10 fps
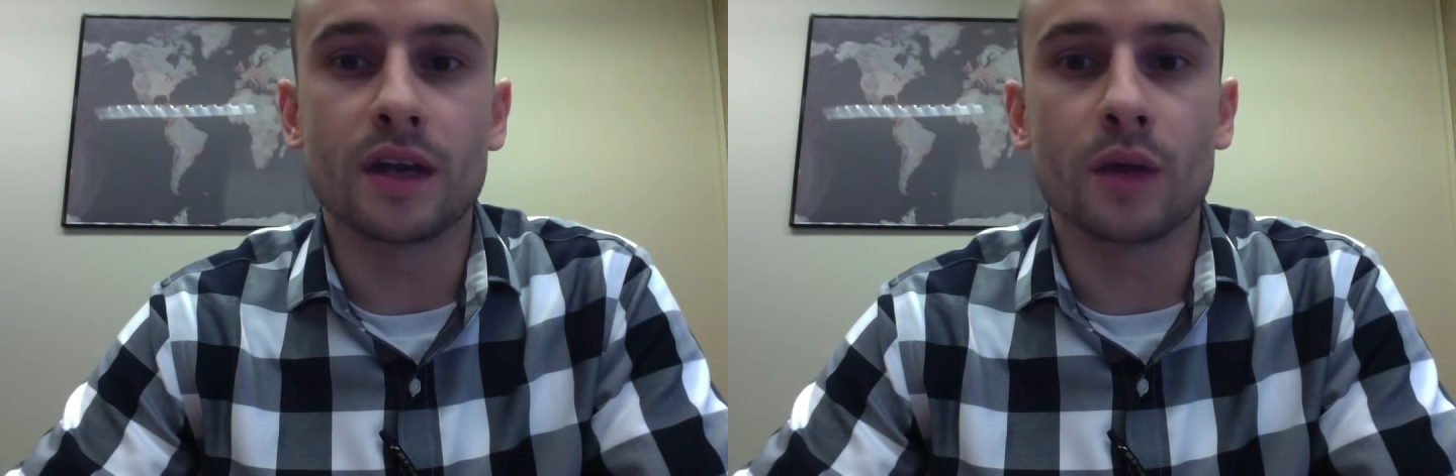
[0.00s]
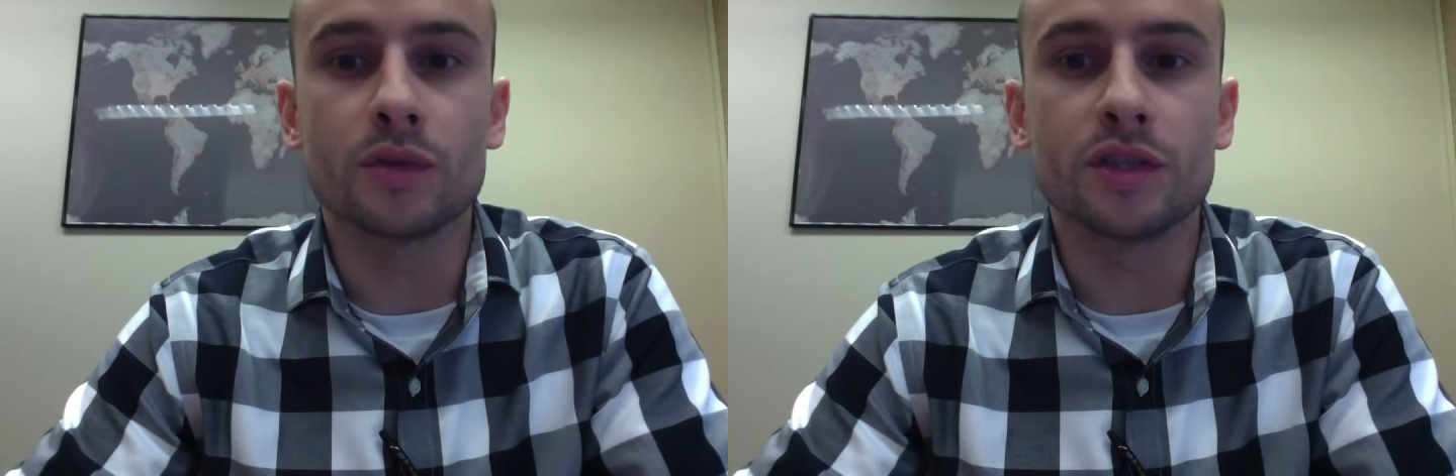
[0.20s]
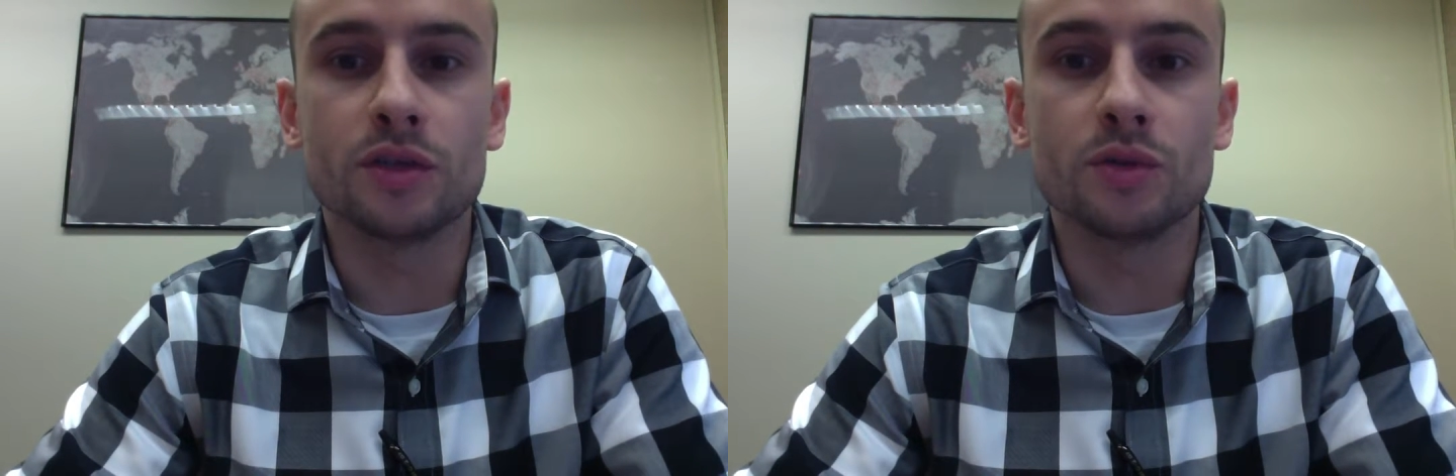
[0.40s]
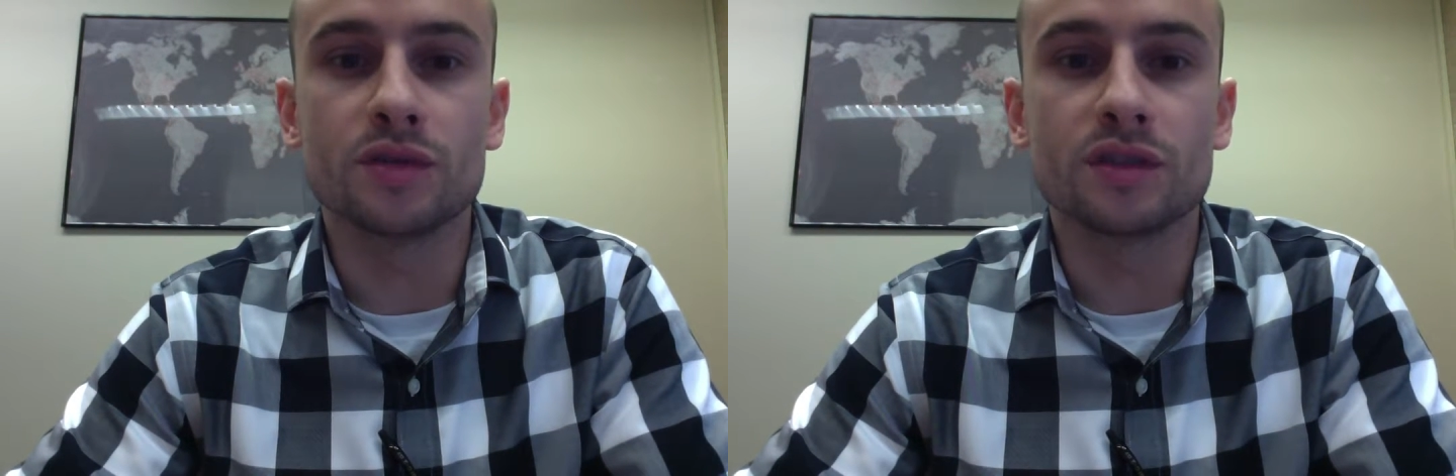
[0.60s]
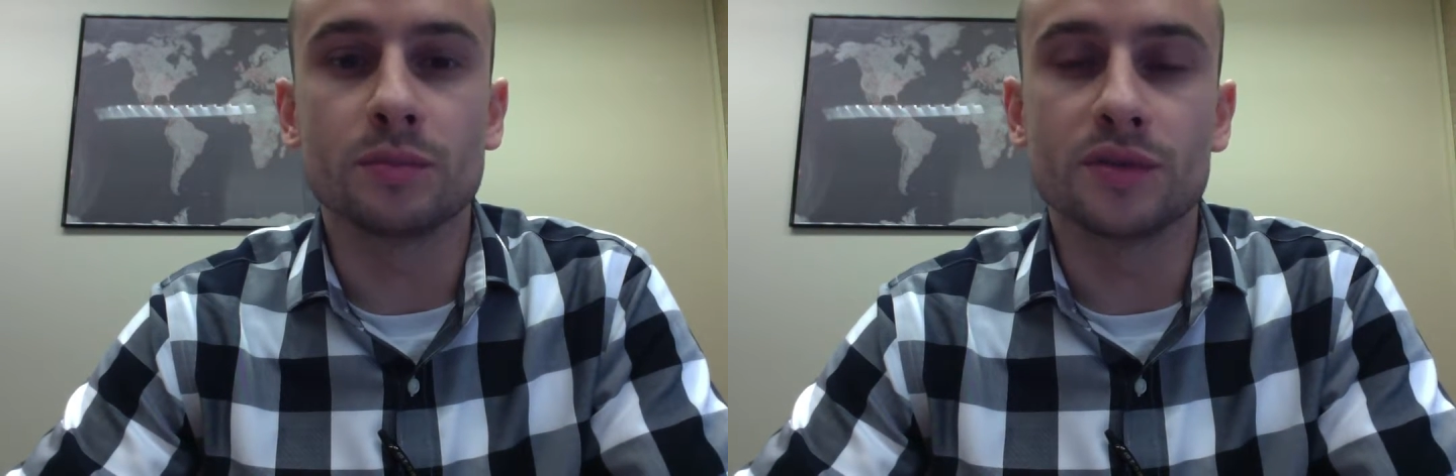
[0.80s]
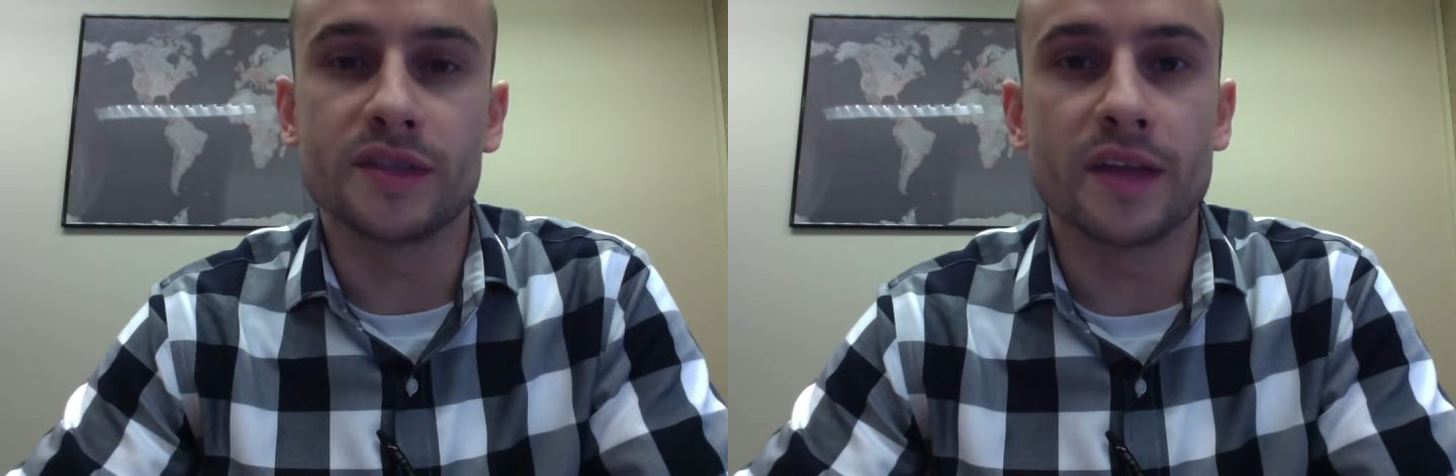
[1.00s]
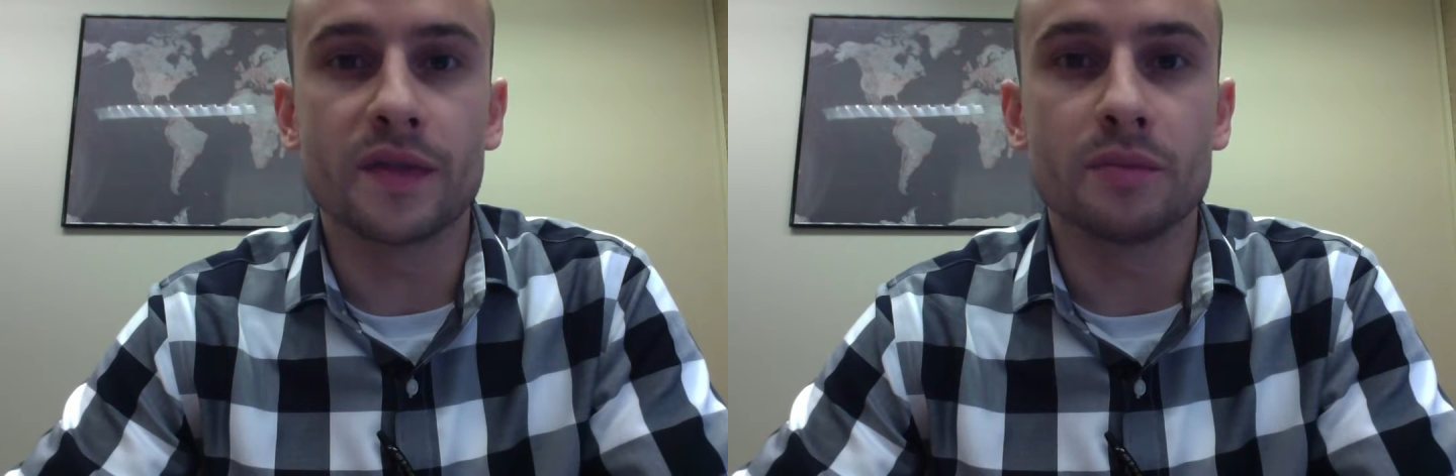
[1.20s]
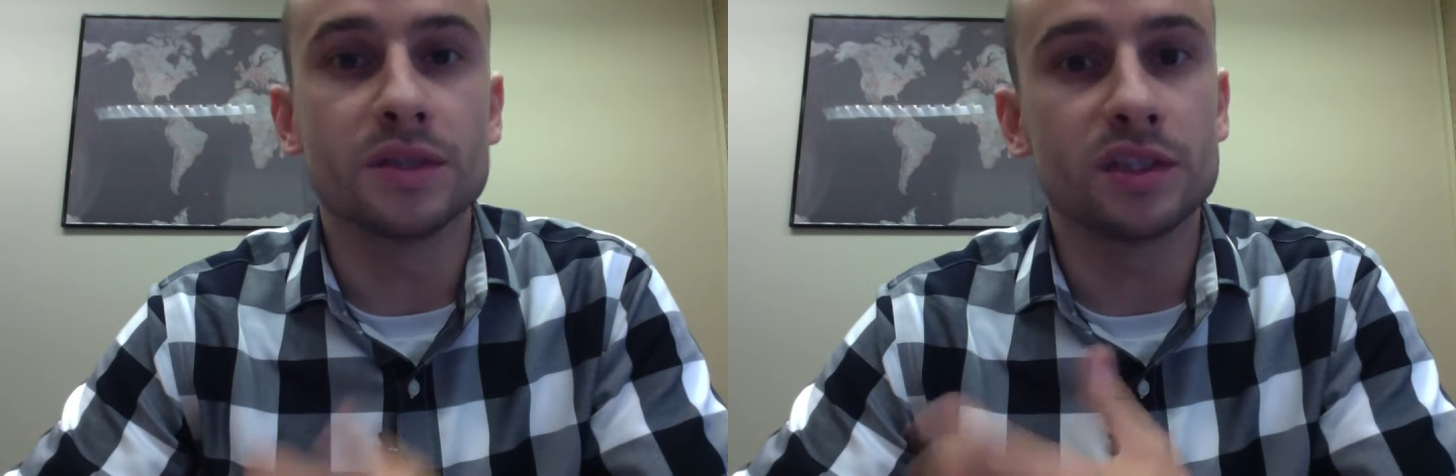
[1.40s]
I would use to present
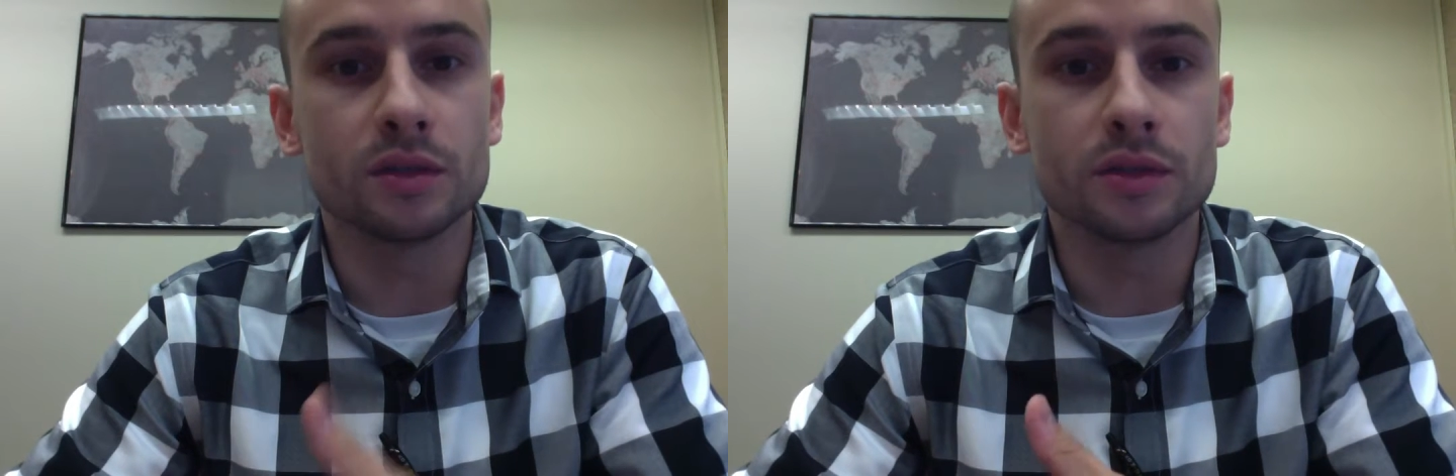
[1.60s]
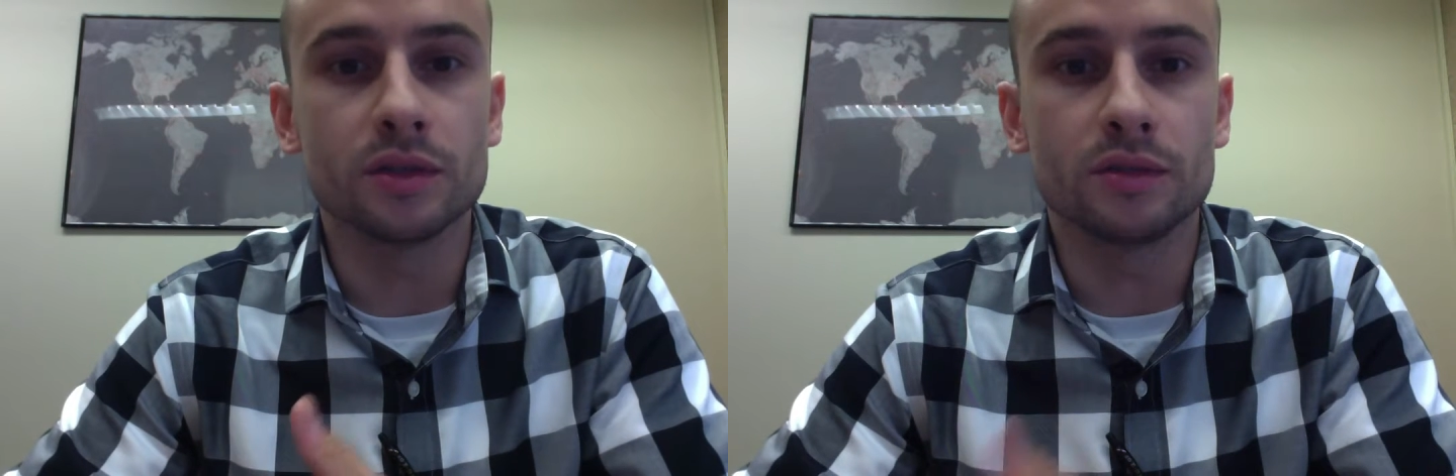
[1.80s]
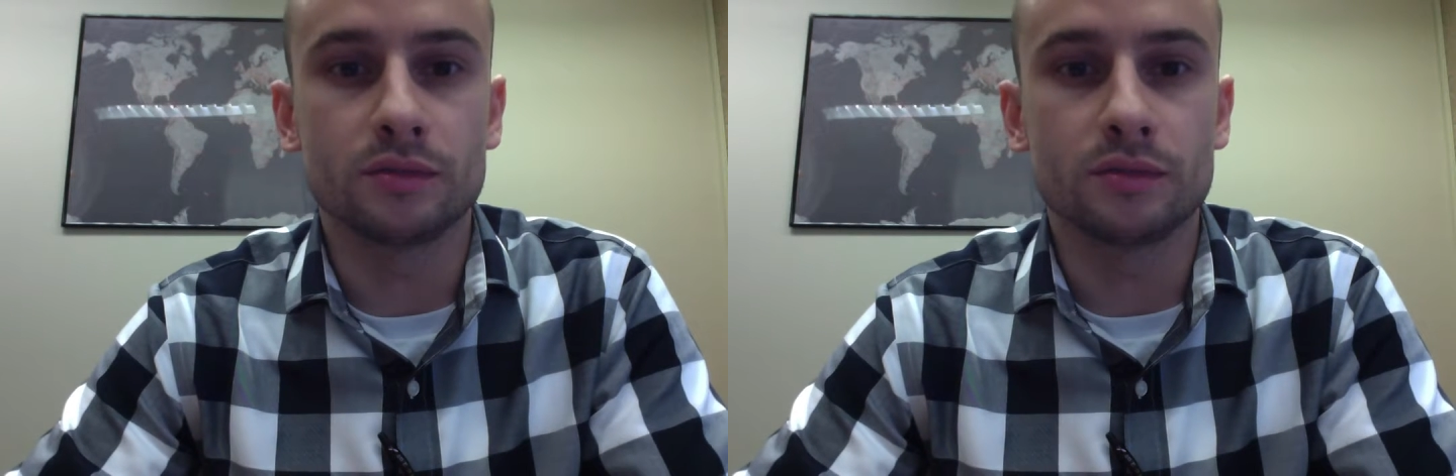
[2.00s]
the material.